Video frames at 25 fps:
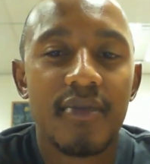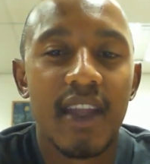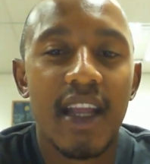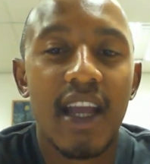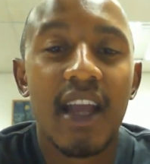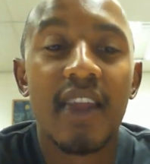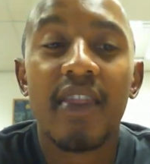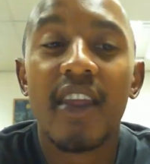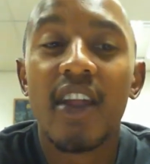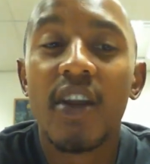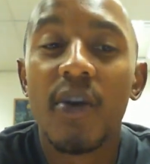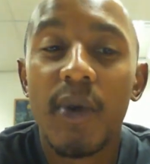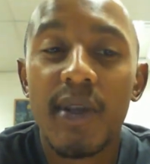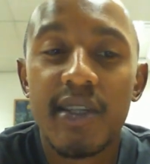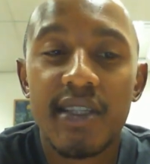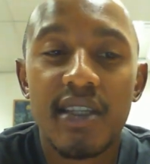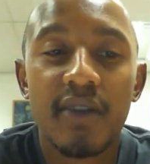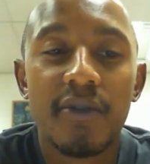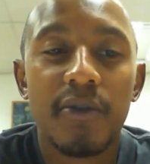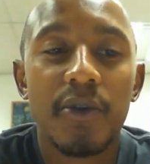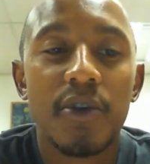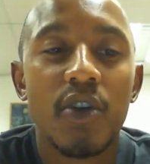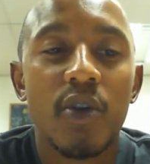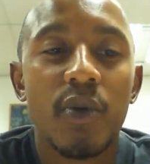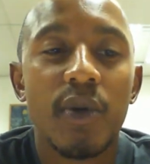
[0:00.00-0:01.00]
and the reason
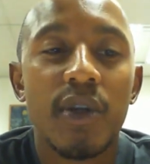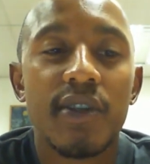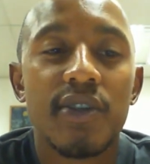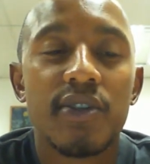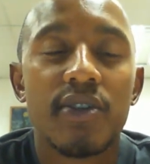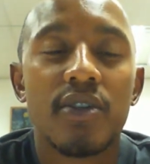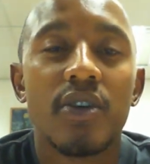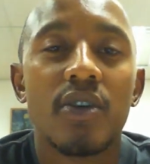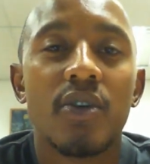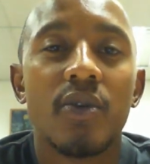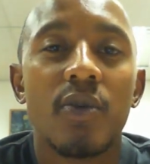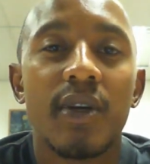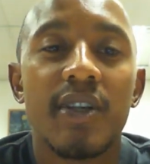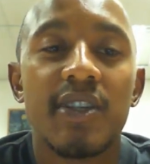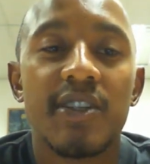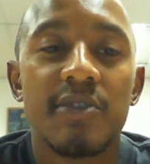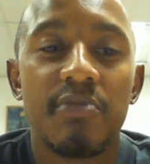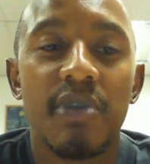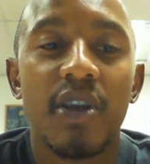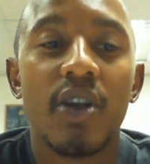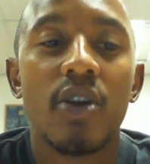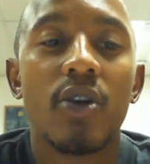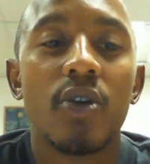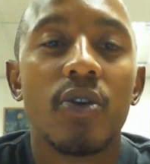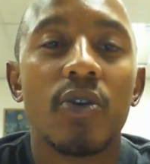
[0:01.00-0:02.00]
for doing so was
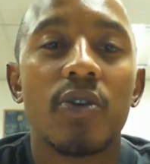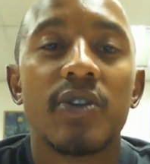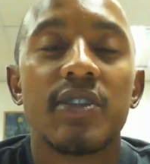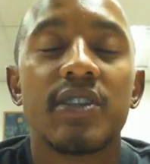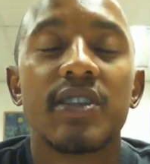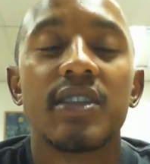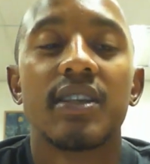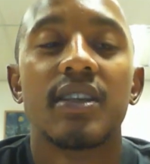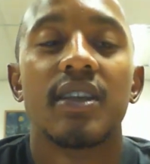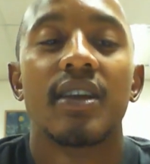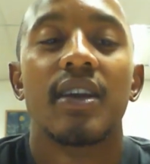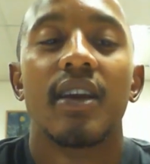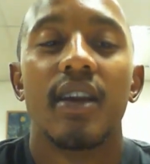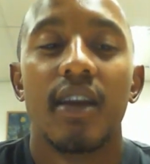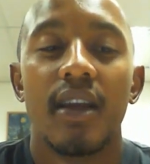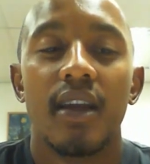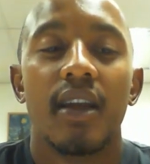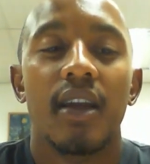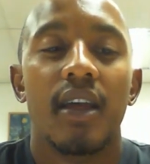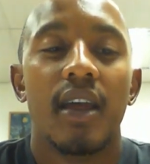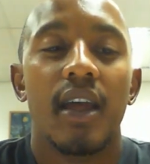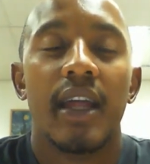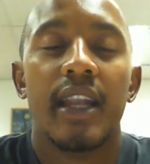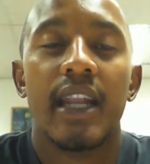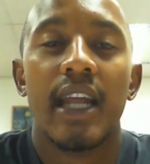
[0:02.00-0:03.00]
because,
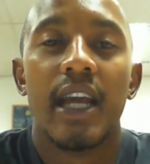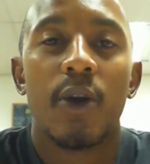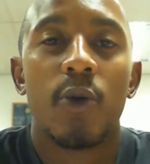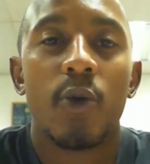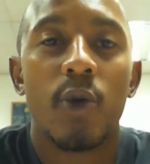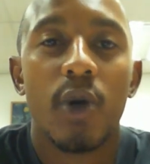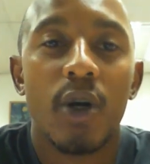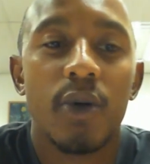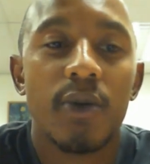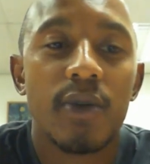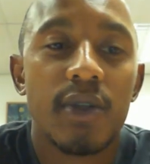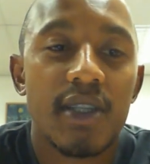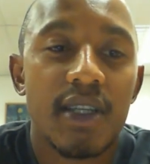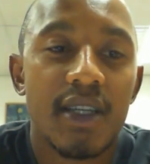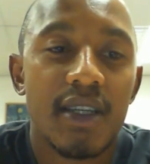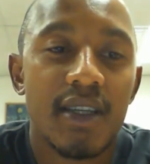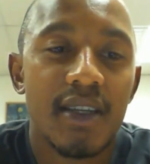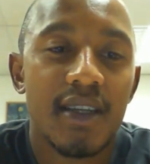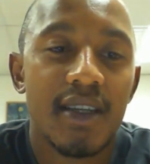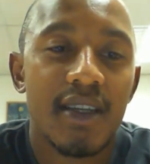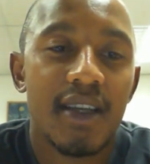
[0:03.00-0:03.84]
and I quote,